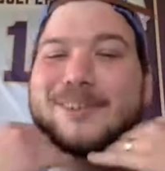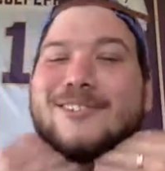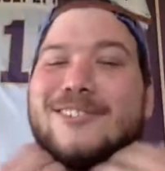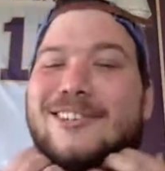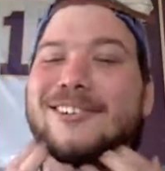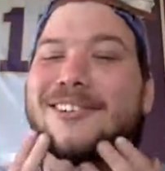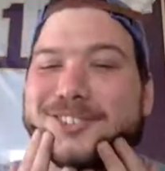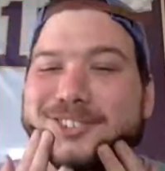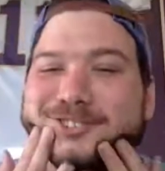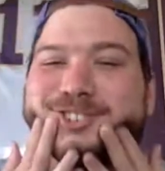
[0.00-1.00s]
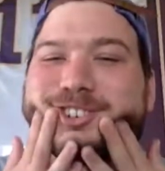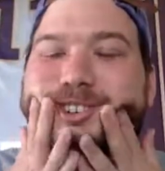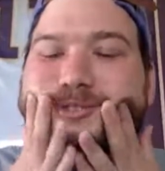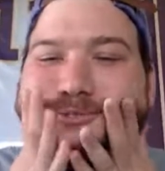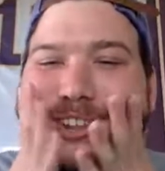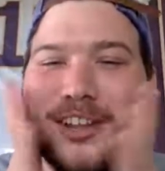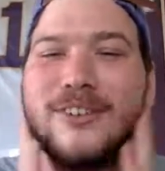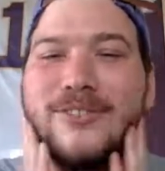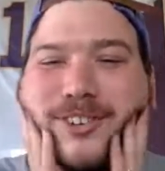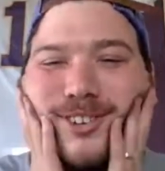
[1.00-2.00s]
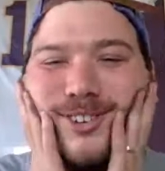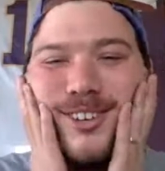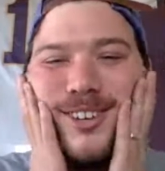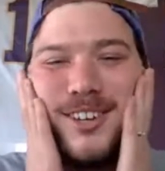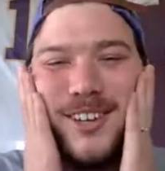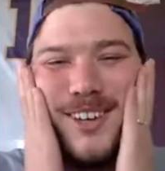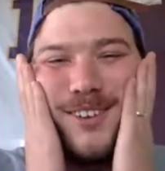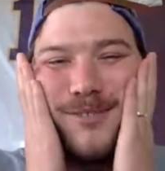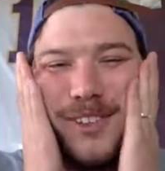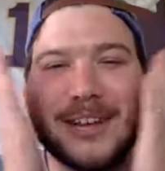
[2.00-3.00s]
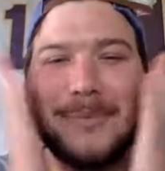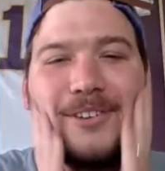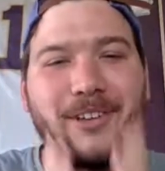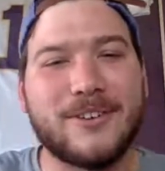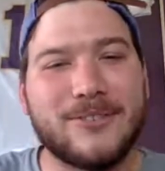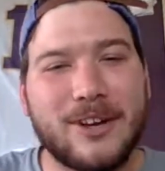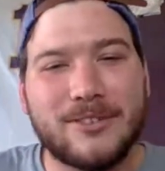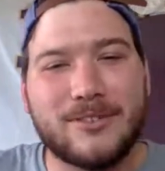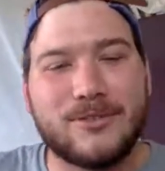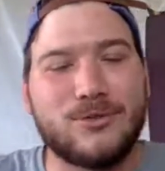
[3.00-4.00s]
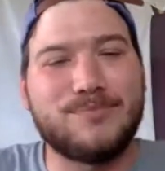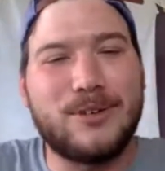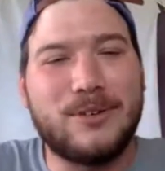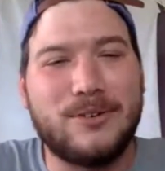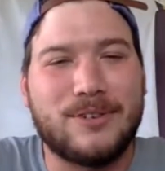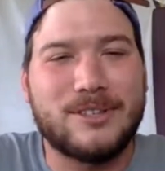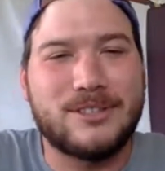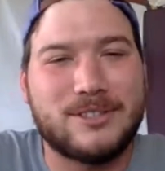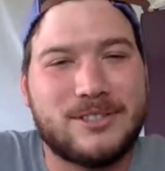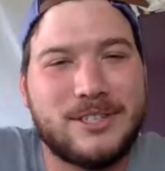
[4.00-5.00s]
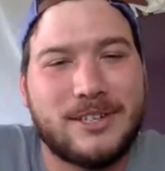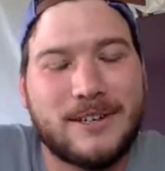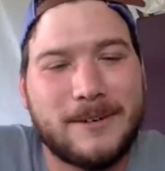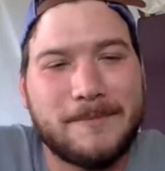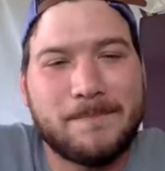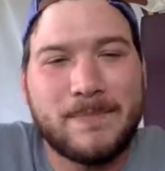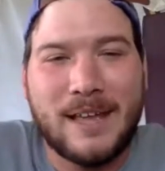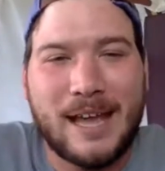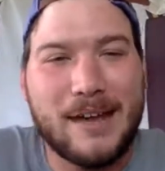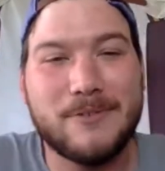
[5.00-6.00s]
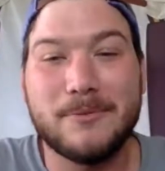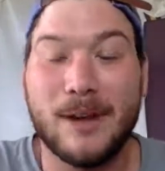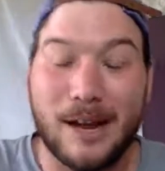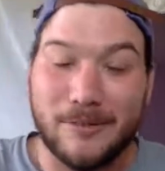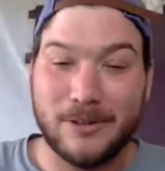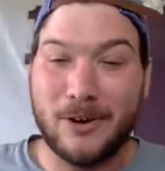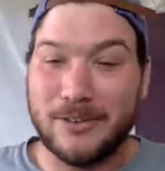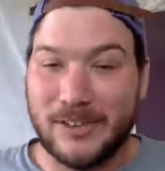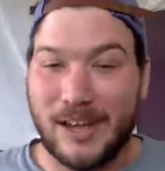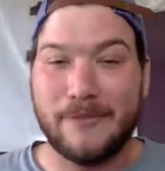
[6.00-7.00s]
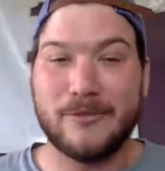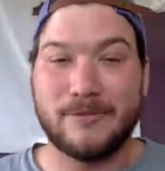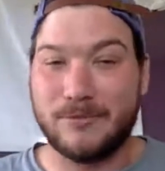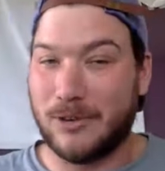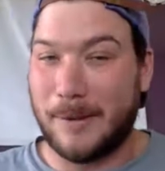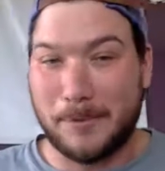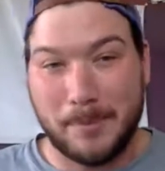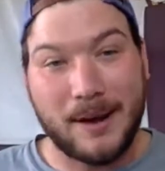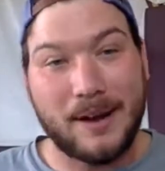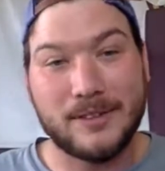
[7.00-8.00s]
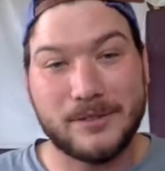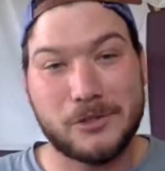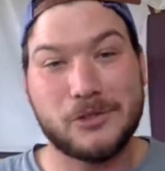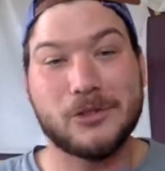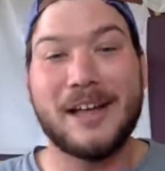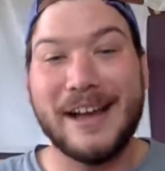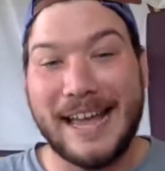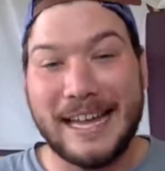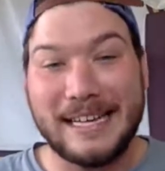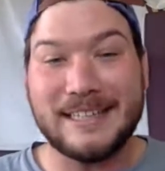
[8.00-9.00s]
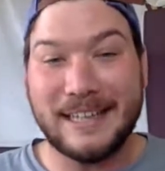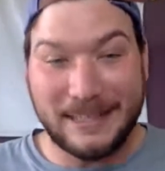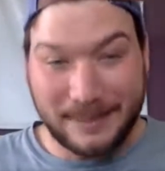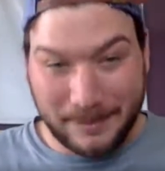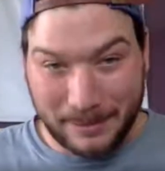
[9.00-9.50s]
look at all this yeah. fluff, dude. I've let myself go since we've moved. I just yeah. uh, haven't. I've noticed I haven't dropped a pod since July 18th.